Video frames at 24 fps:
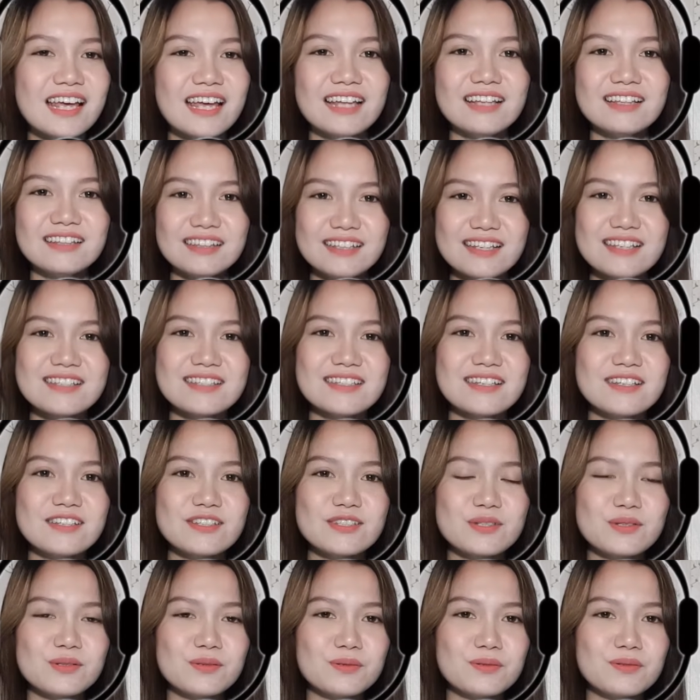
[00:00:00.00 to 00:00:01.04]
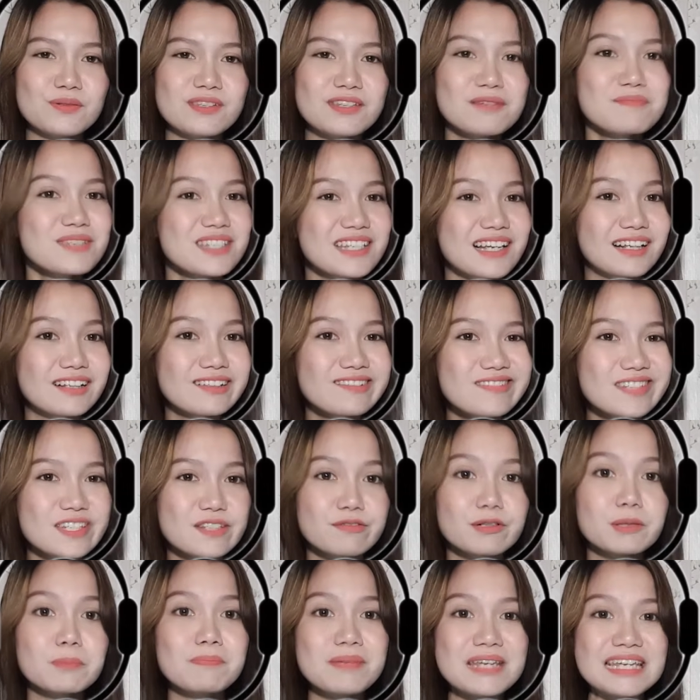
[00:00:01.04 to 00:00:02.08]
and listen to
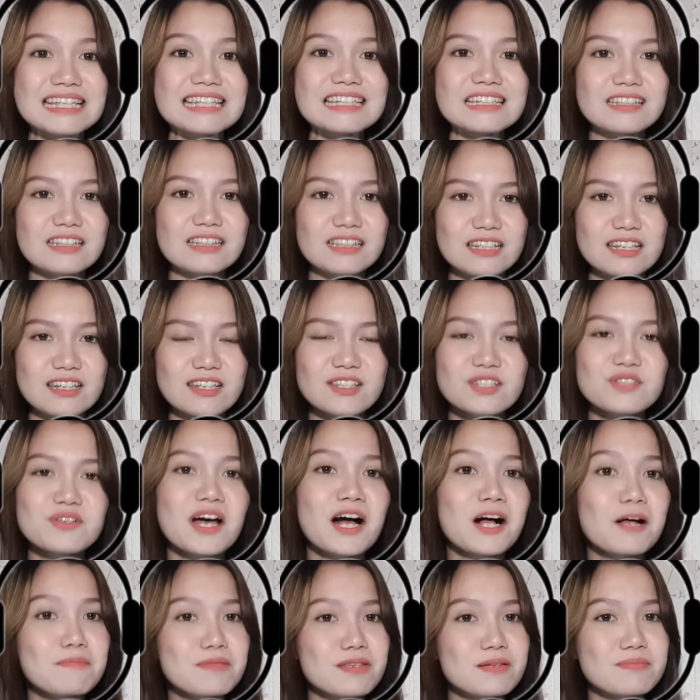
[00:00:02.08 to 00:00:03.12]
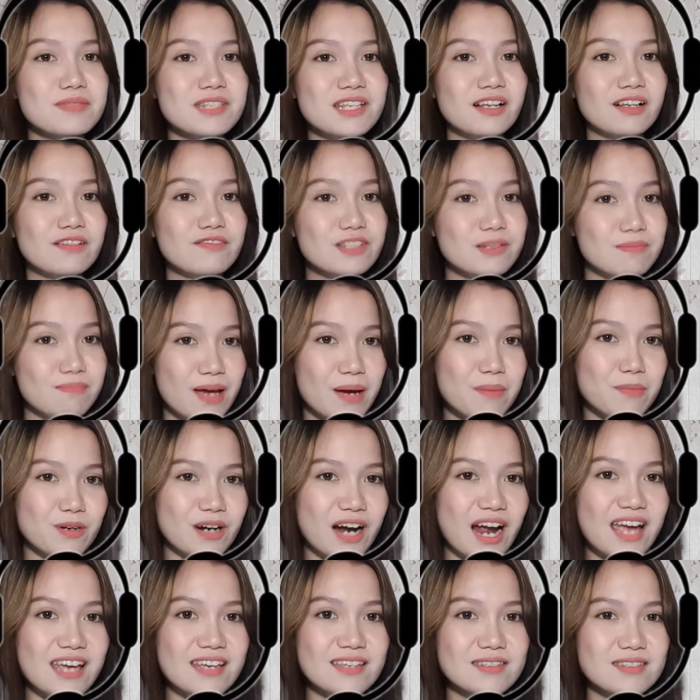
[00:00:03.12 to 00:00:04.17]
themselves repeatedly to help themselves
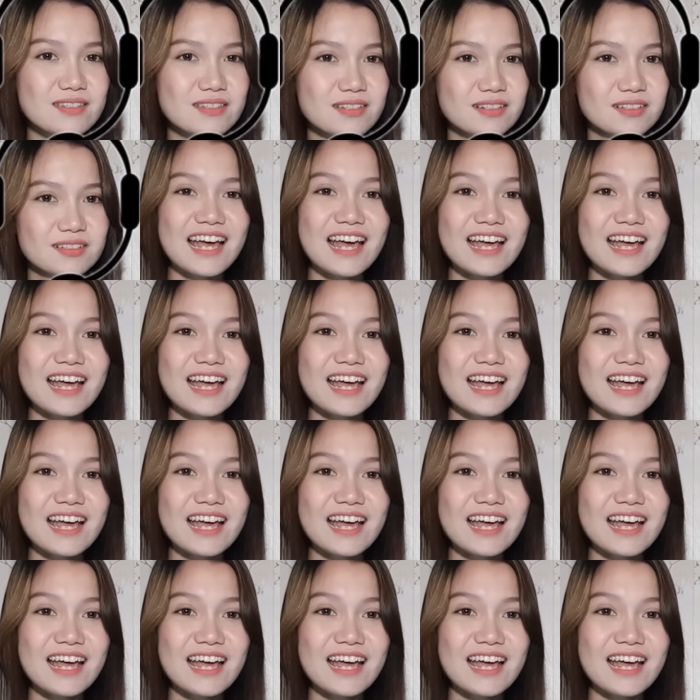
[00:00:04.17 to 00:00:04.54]
memorize.